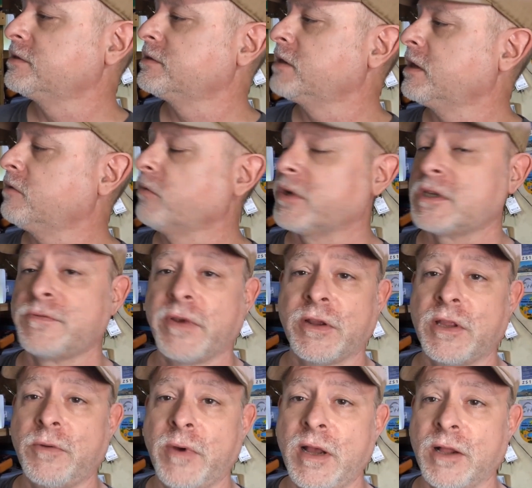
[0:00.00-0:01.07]
and uh, works
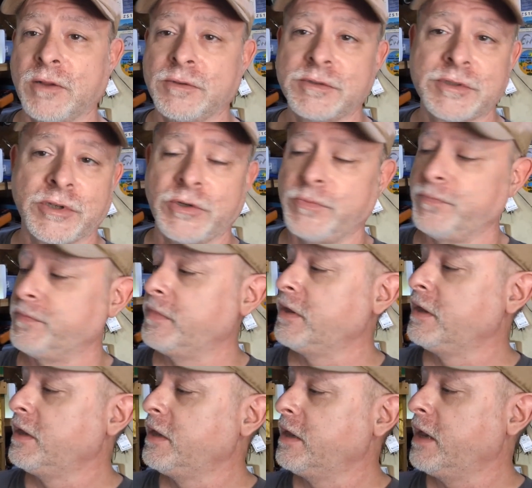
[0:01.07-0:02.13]
fairly well. So,
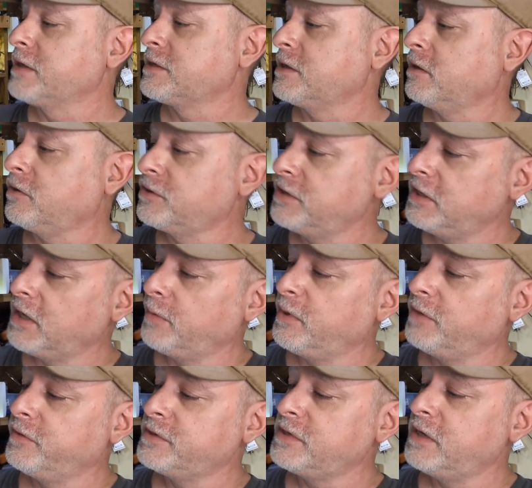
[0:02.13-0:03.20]
as a little
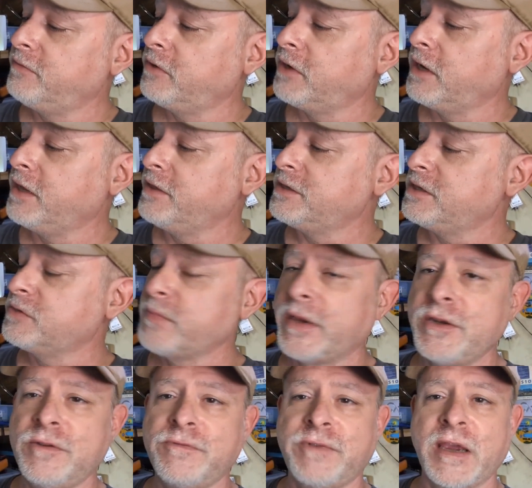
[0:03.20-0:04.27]
CW receiver, uh, this is
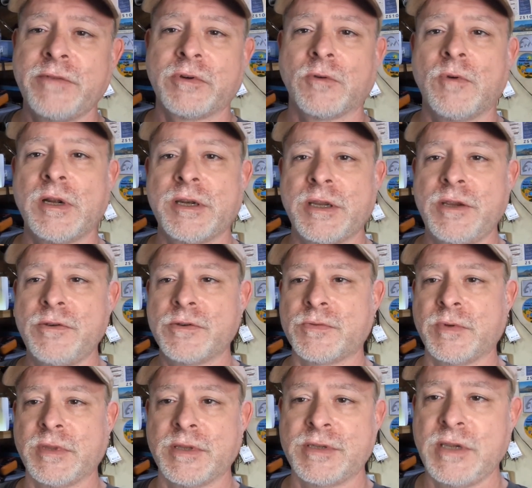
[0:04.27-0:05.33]
my new favorite one to
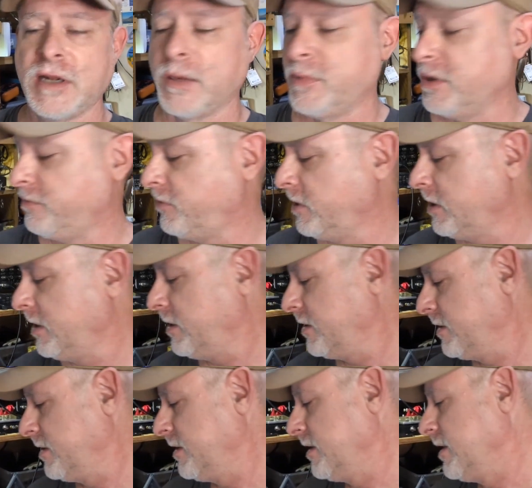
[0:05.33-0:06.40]
use with the CW Flea.
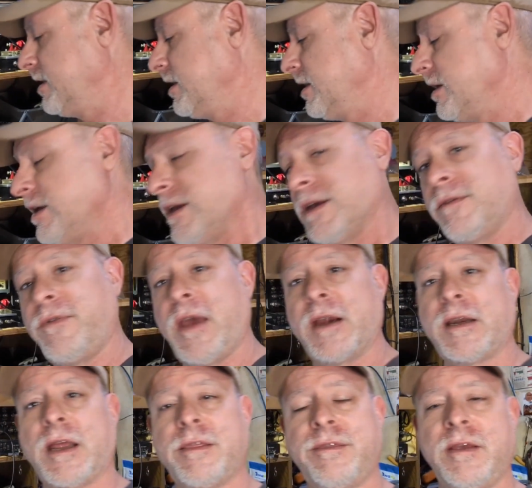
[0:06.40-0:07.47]
In
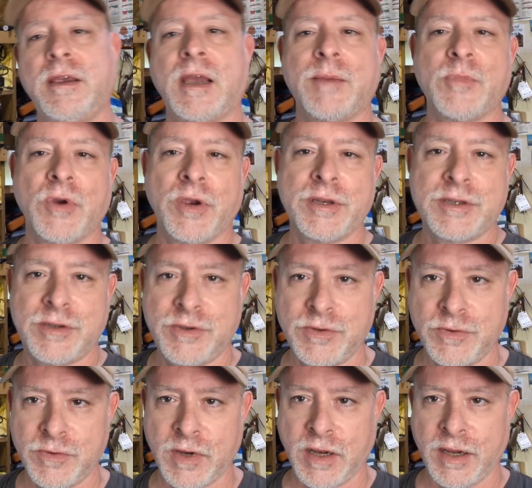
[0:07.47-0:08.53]
fact, I think I'm going
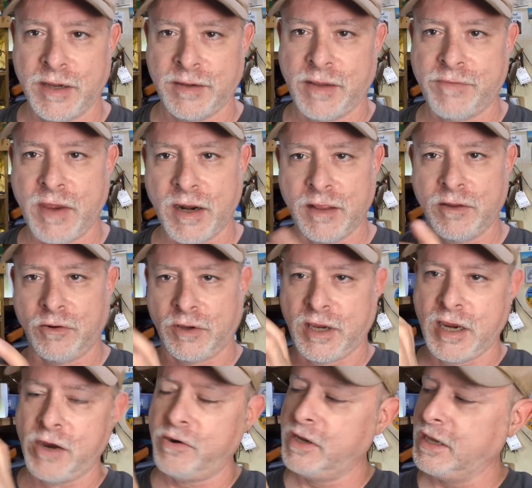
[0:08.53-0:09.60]
to. I've got a little
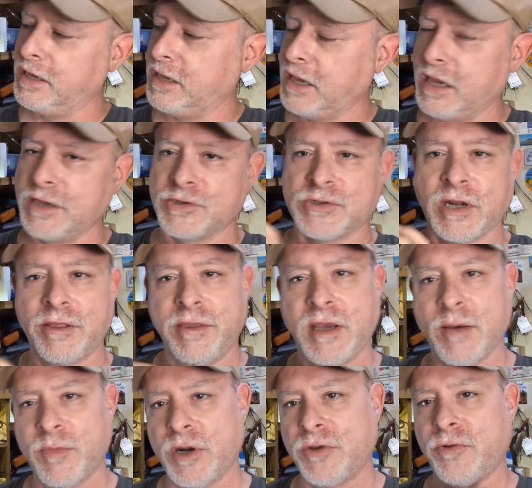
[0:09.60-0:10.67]
carrying case, and I
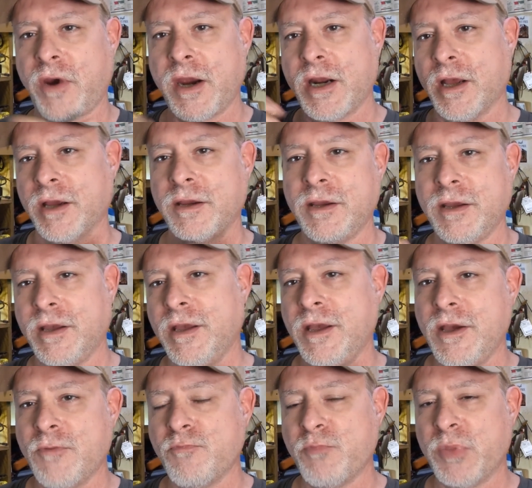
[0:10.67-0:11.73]
think I'm going to try to
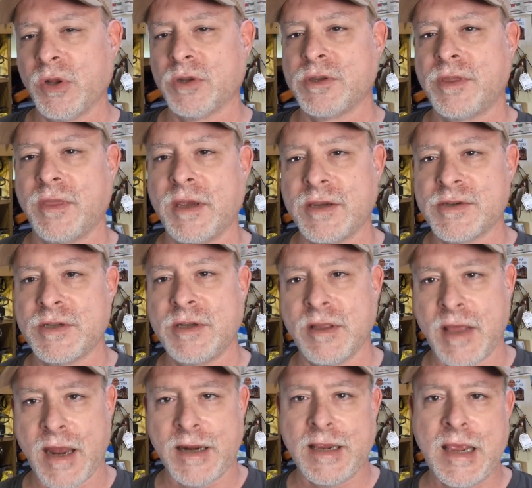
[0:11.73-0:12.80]
build things into
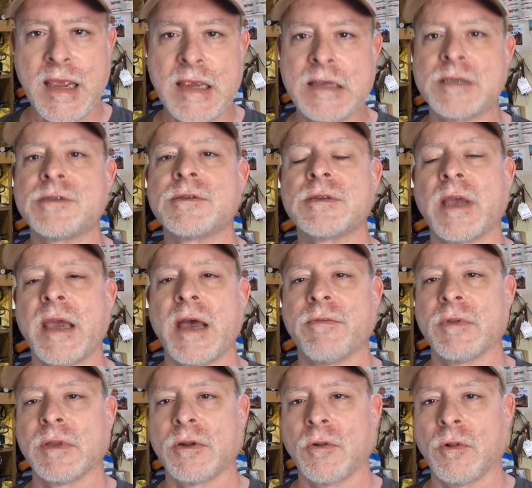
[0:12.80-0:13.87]
that case to
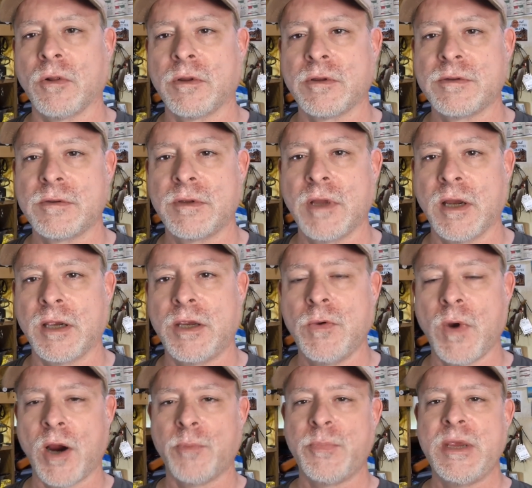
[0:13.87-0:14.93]
have a little uh,
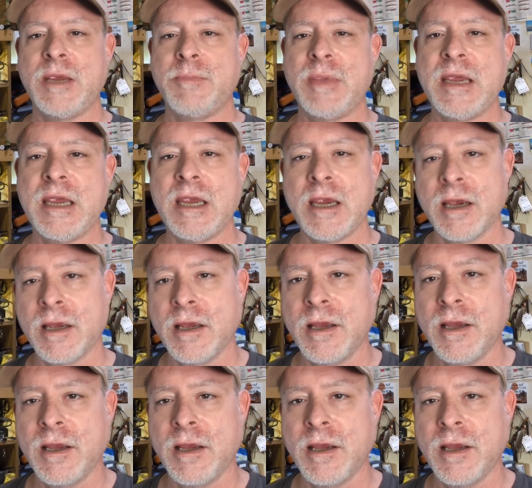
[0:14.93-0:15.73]
QRPP